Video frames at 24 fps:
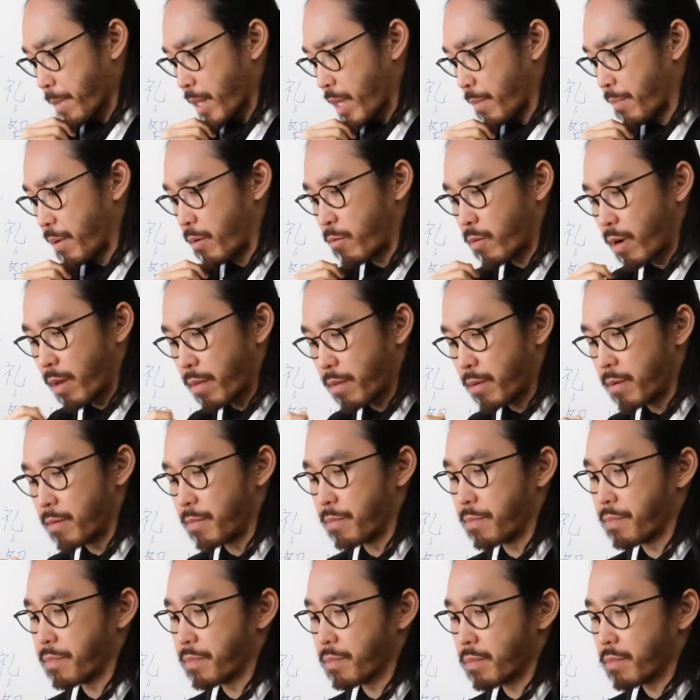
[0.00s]
But rather,
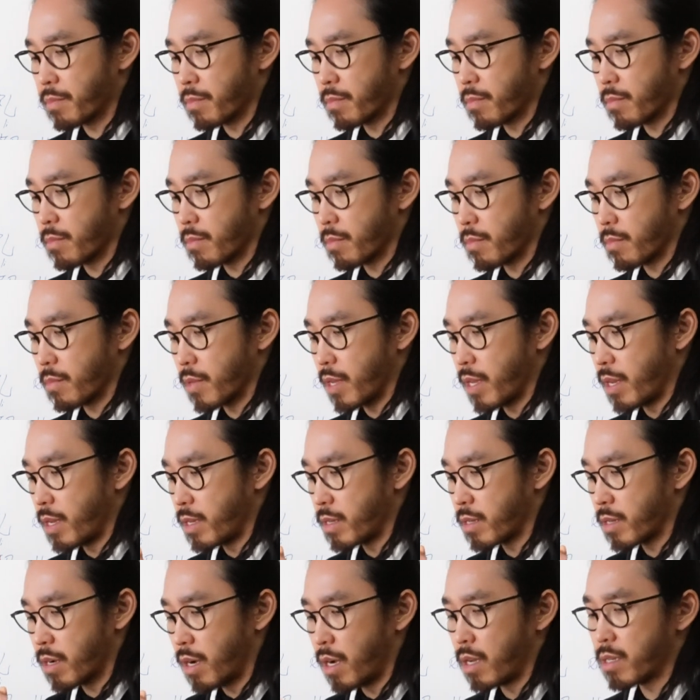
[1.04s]
it
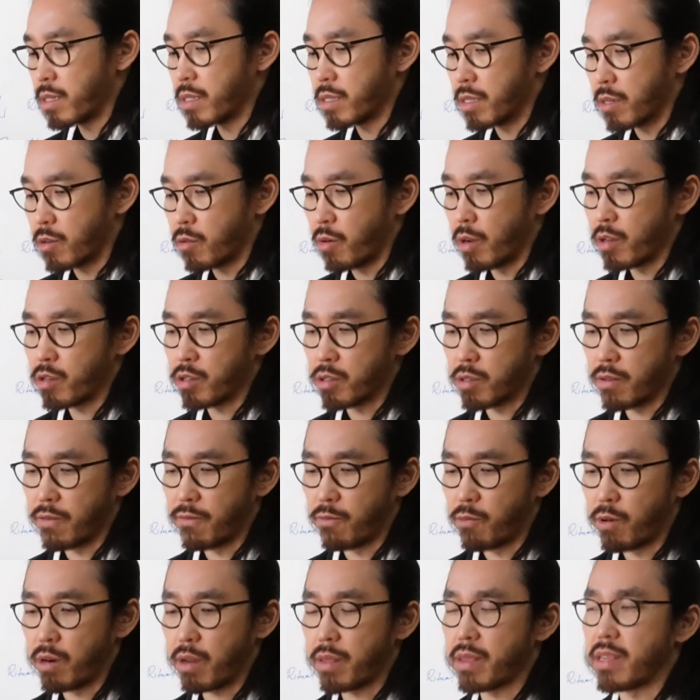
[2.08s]
is constantly the question of
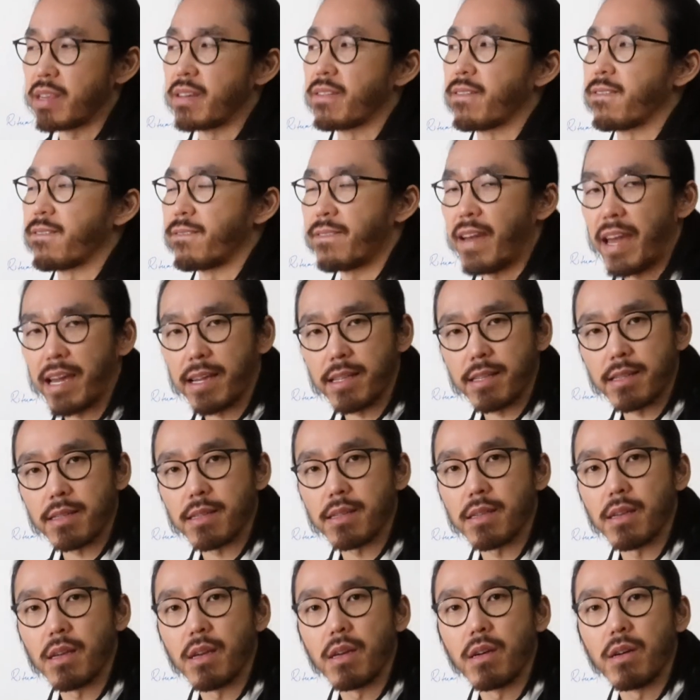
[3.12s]
what are the
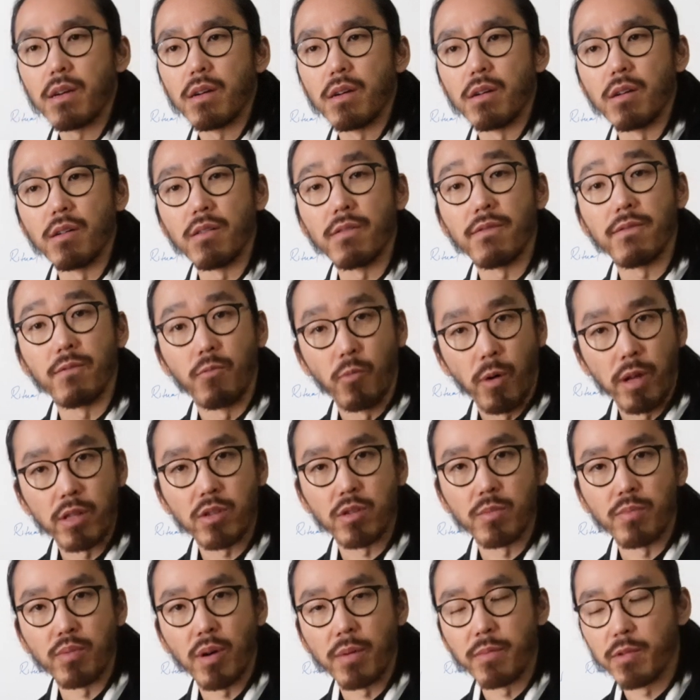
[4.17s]
effects of white
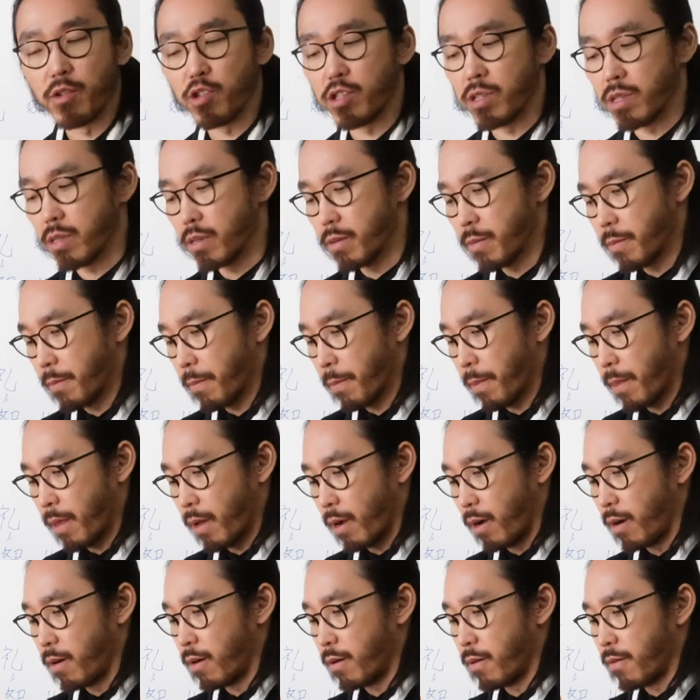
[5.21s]
supremacy,
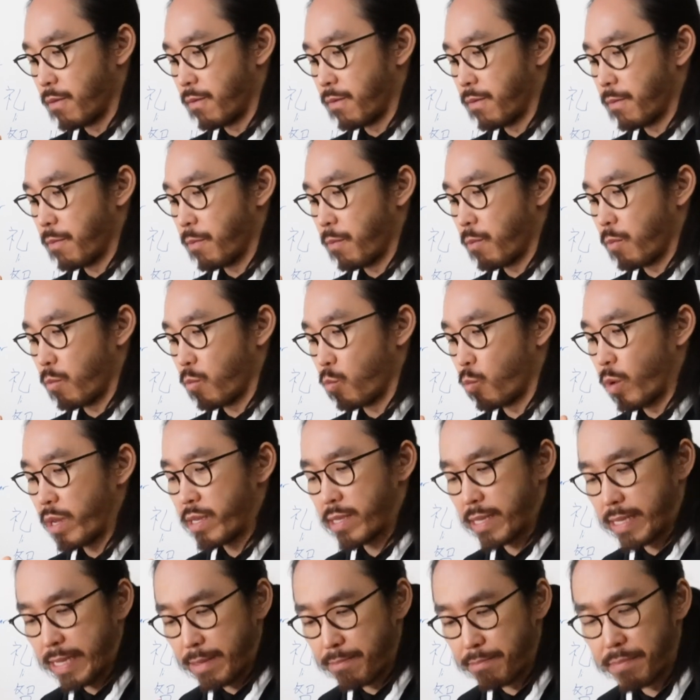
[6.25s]
of
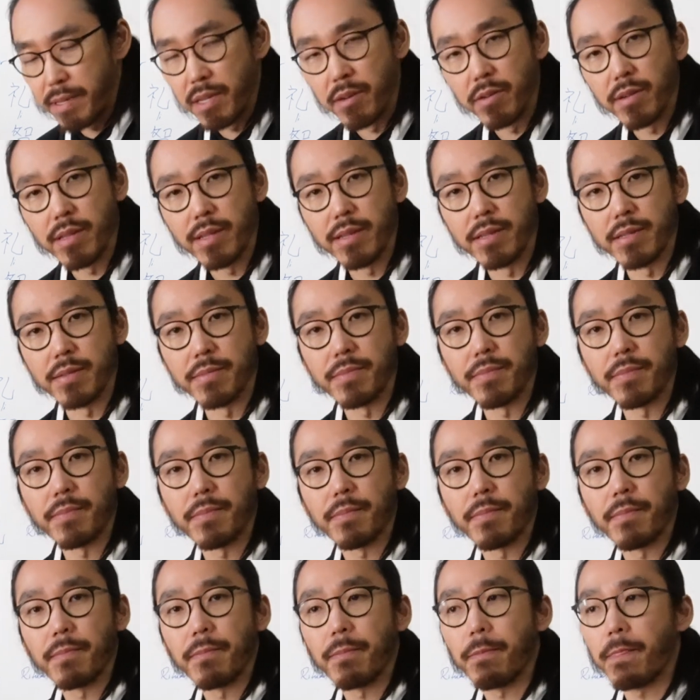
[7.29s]
Western imperialism,
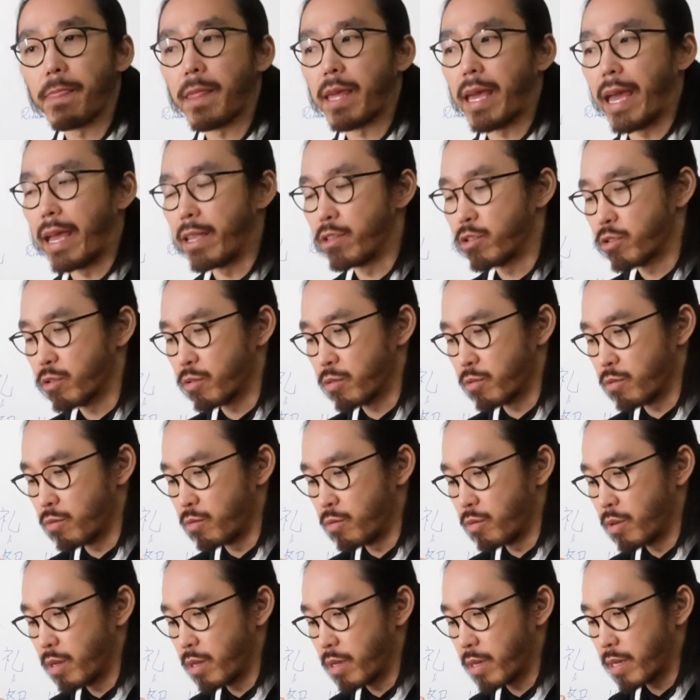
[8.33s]
and
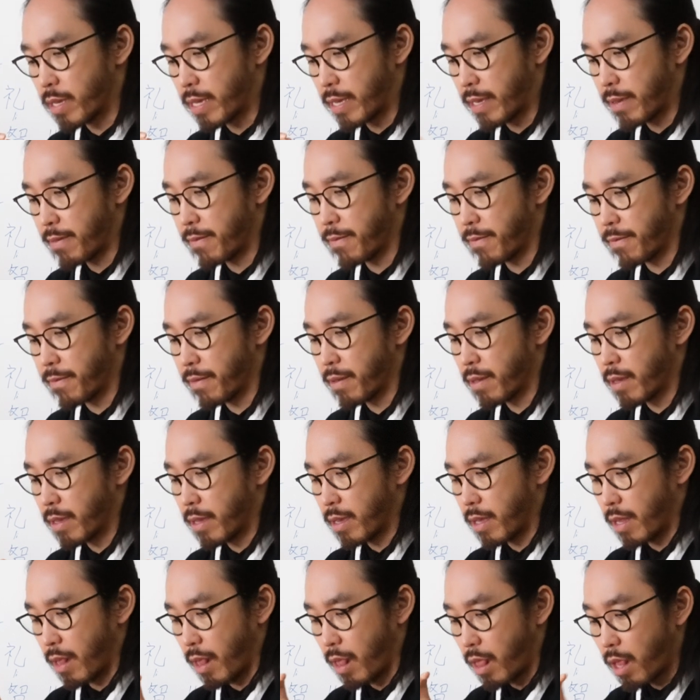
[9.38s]
to give
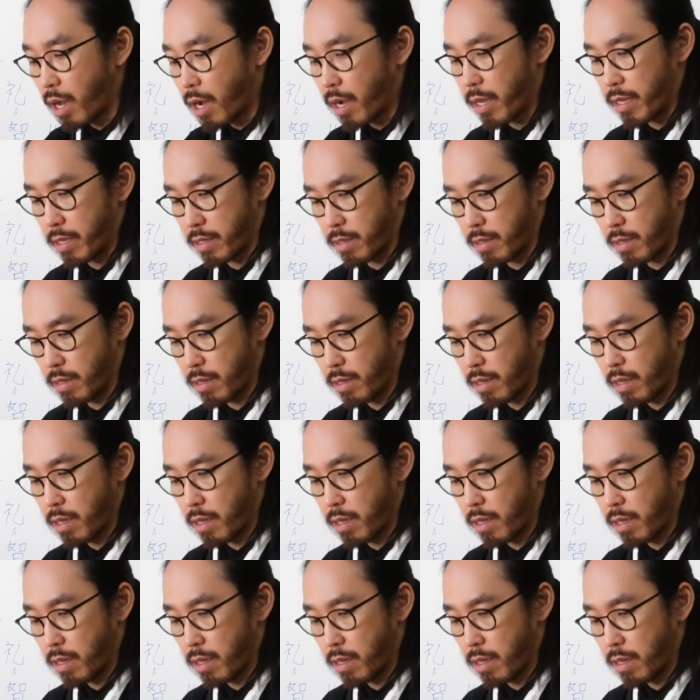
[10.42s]
light